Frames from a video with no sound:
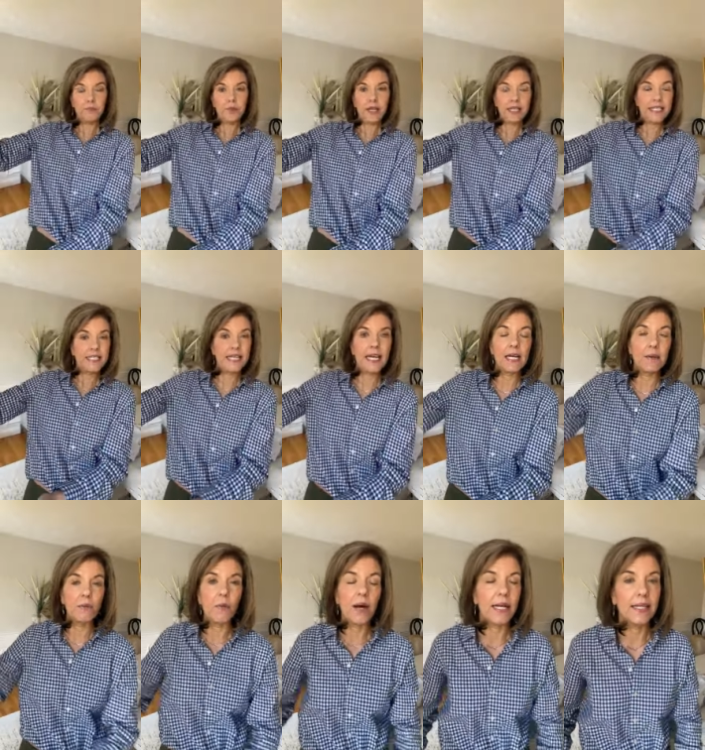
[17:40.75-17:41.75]
thick
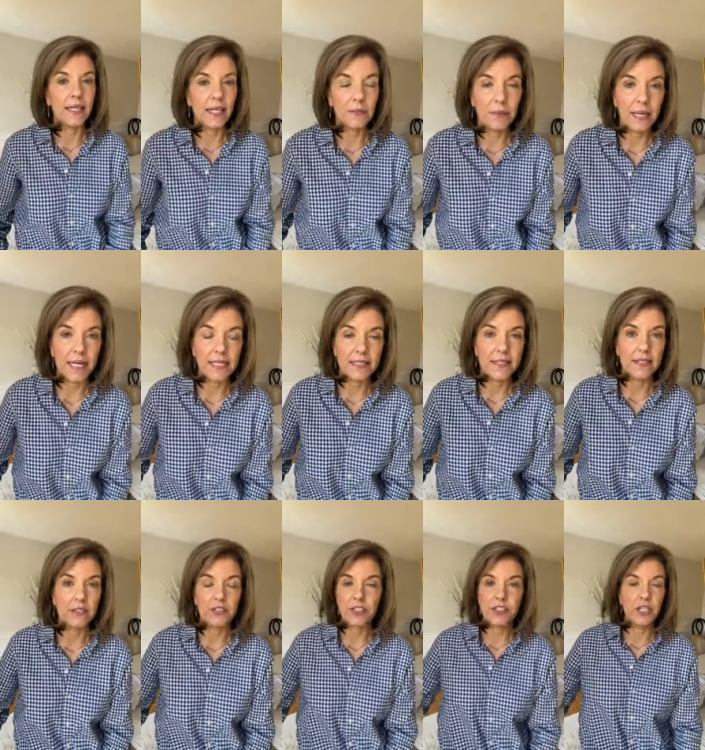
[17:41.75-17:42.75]
denim wide leg pants
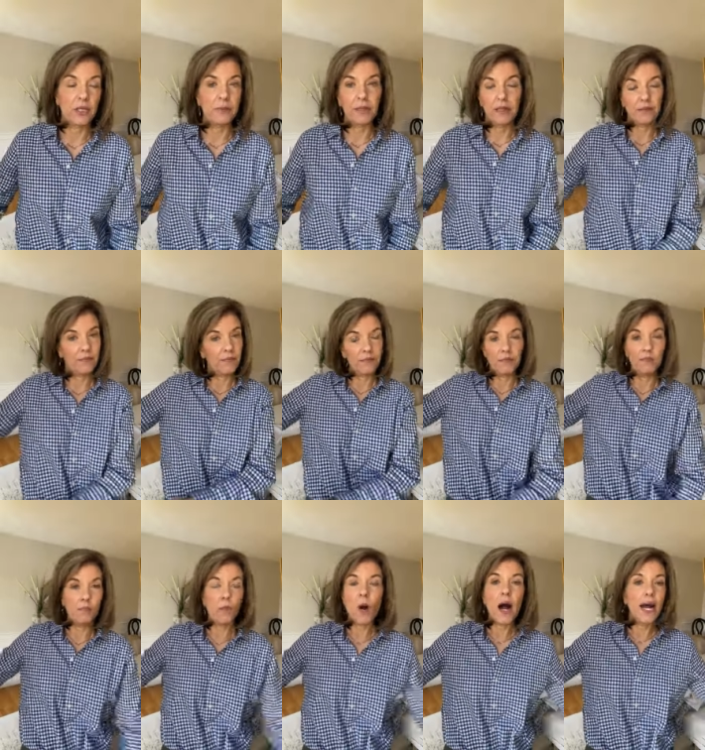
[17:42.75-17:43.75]
that are just going to be
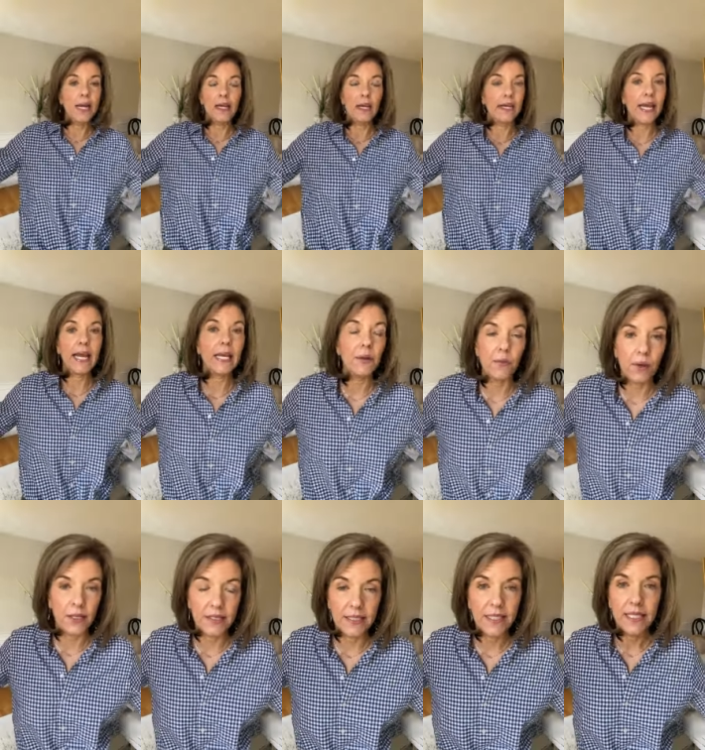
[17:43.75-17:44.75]
wide on
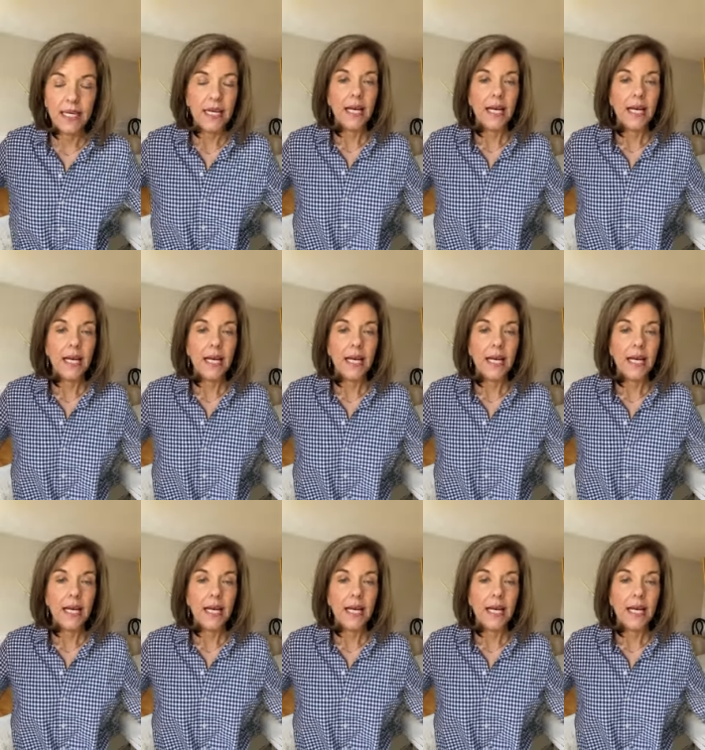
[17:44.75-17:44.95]
anyone.